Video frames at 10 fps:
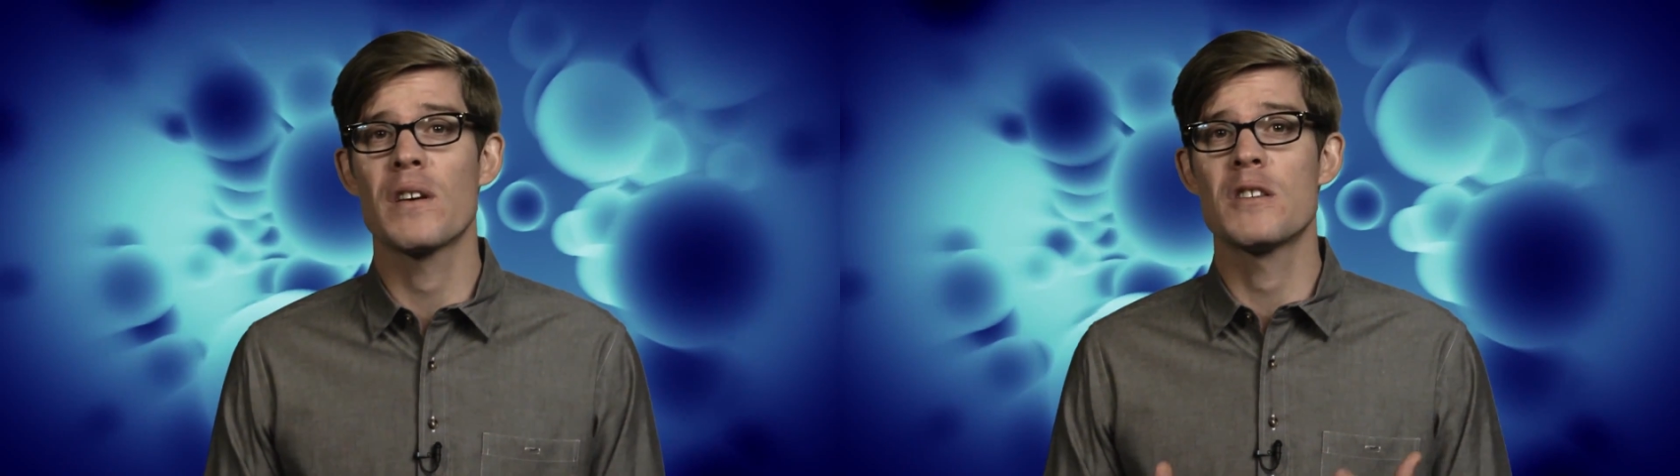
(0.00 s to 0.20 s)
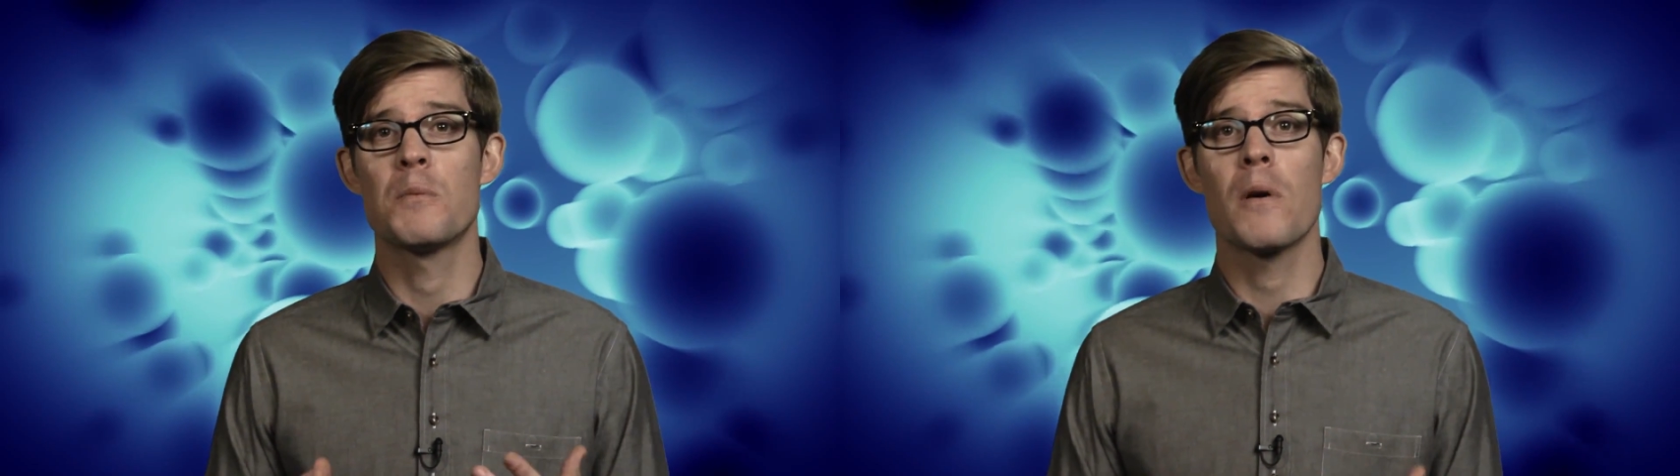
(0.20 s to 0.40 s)

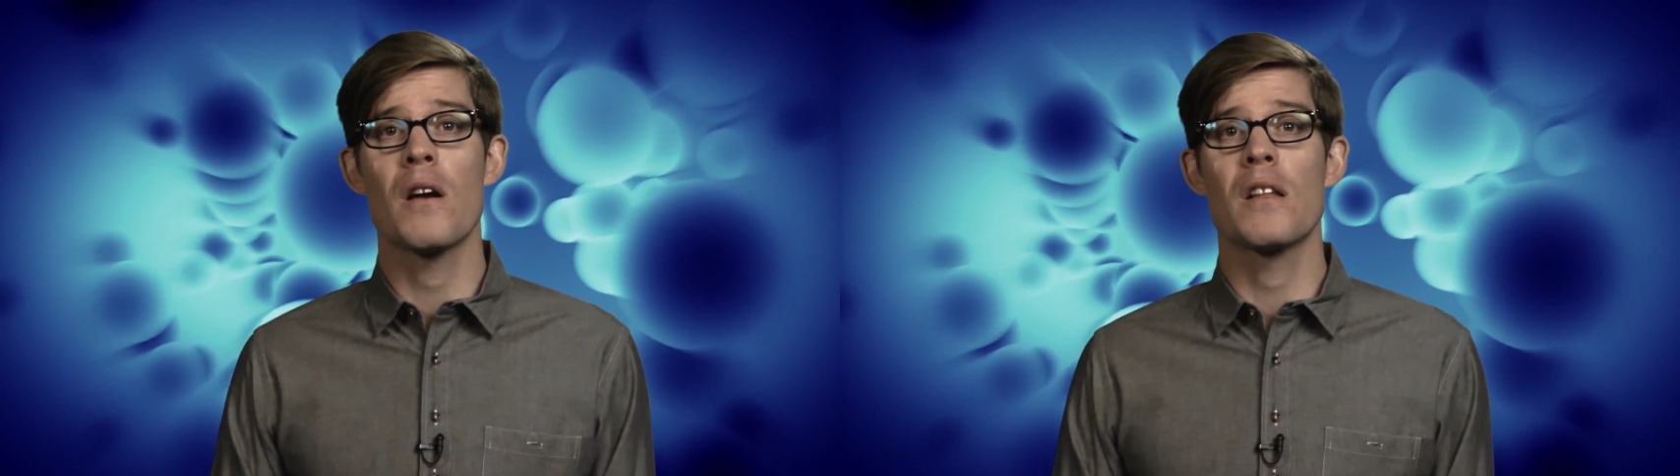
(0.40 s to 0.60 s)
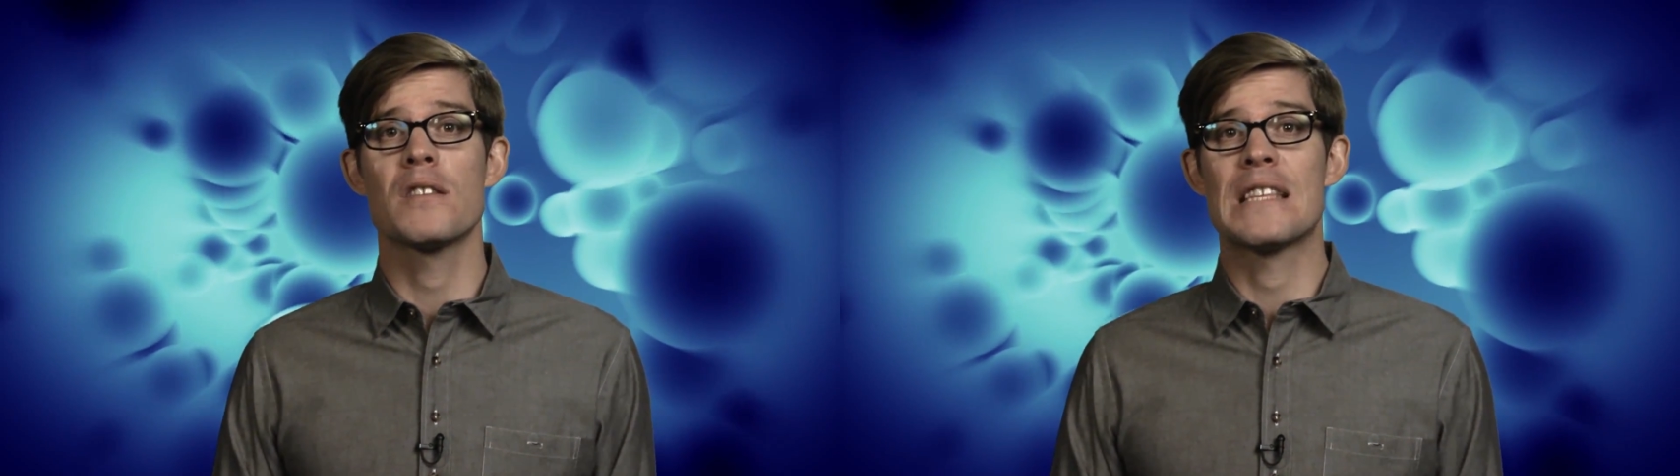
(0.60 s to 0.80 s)

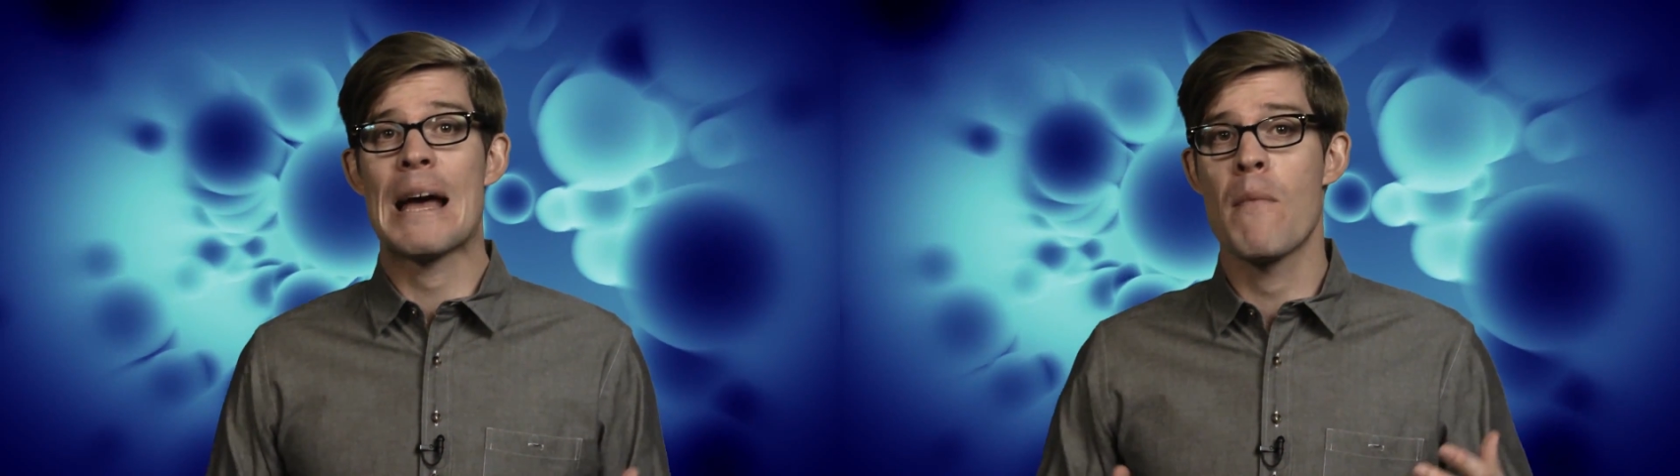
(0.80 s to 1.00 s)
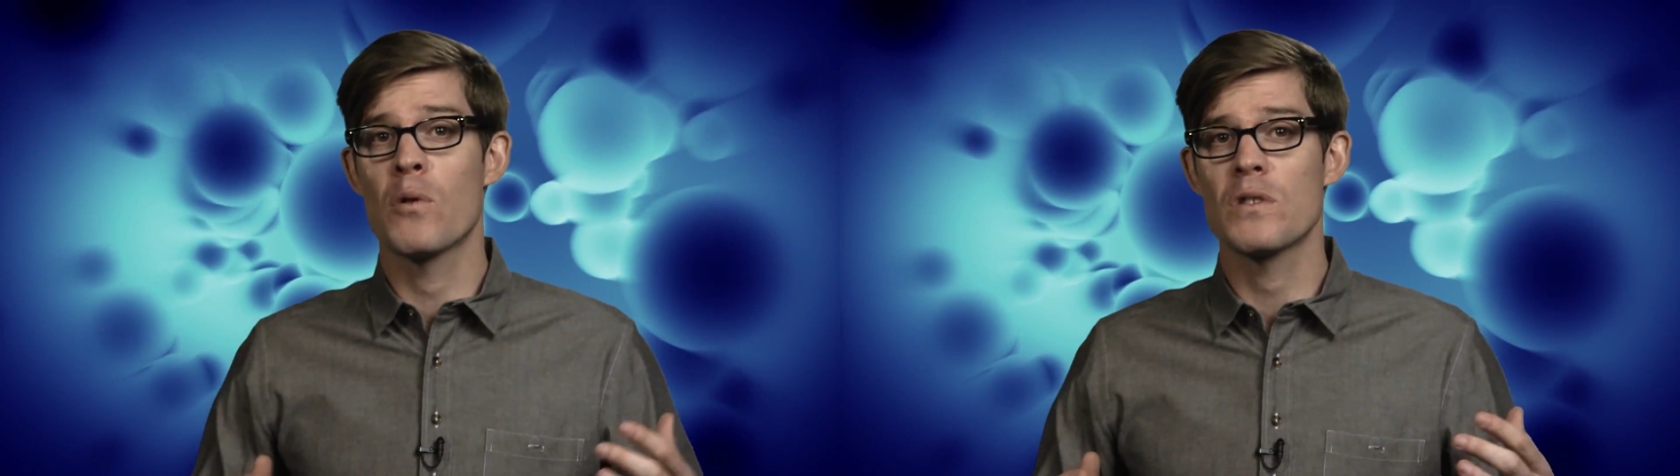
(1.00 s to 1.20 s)
experienced
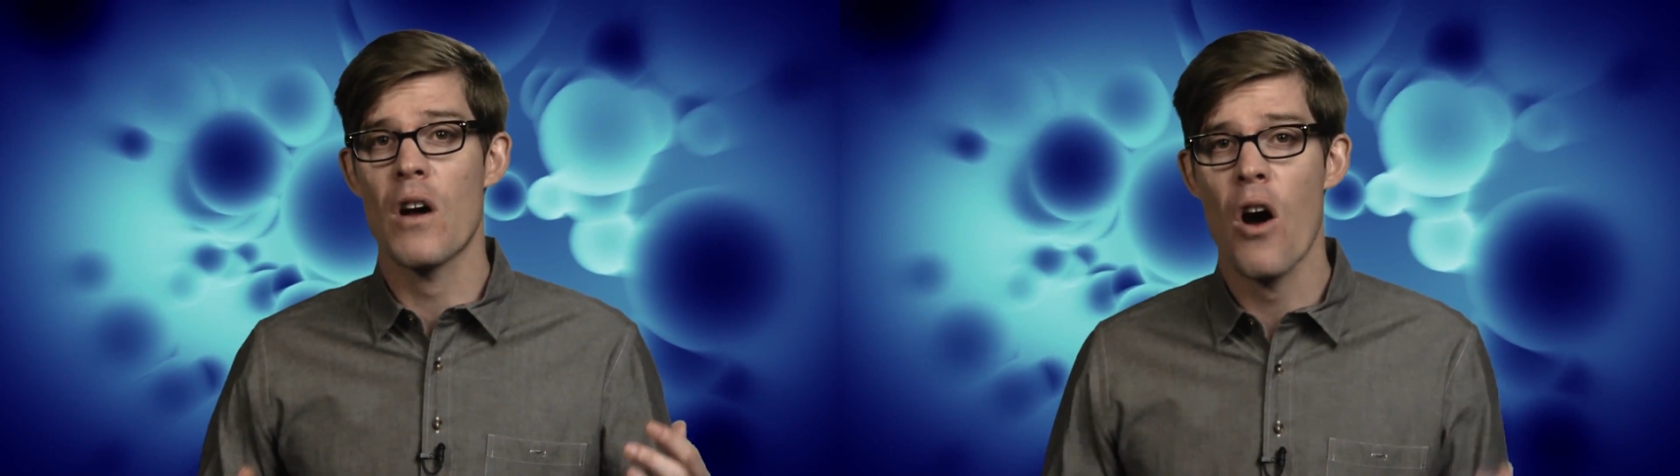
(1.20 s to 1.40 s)
that most